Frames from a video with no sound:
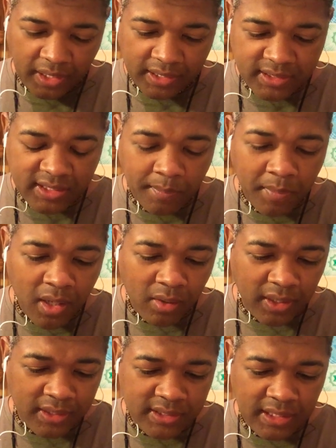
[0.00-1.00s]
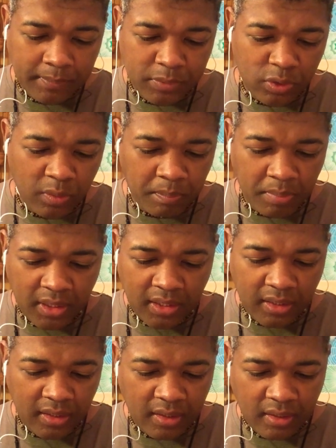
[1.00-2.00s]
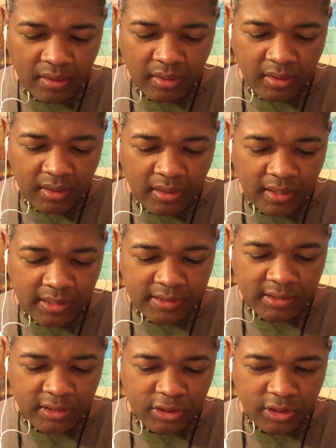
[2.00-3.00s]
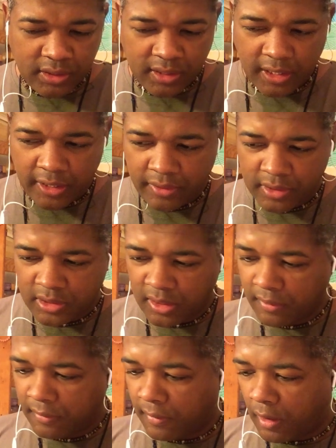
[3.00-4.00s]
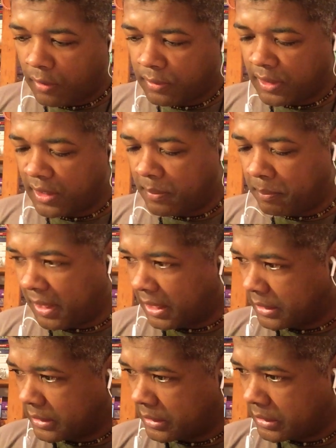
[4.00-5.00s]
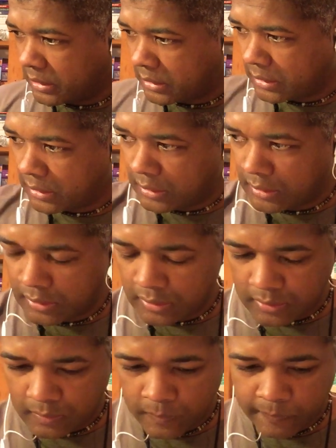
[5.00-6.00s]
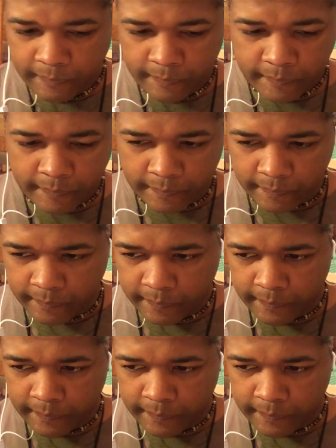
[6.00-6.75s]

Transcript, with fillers: And somehow there seems to be a Sagittarius involved in the mix. Hmm.